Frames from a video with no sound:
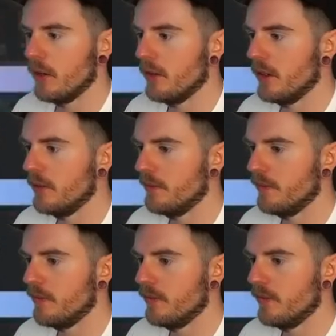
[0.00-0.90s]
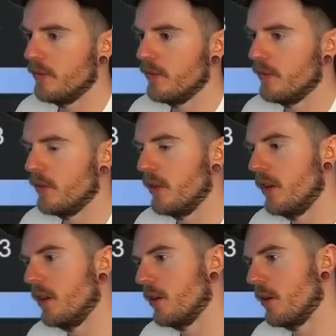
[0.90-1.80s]
All right.
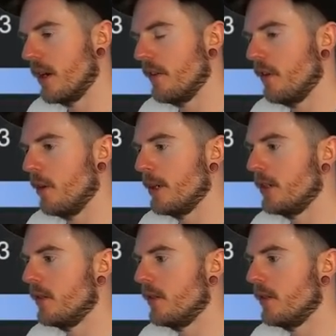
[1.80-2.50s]
Come on, get four bet.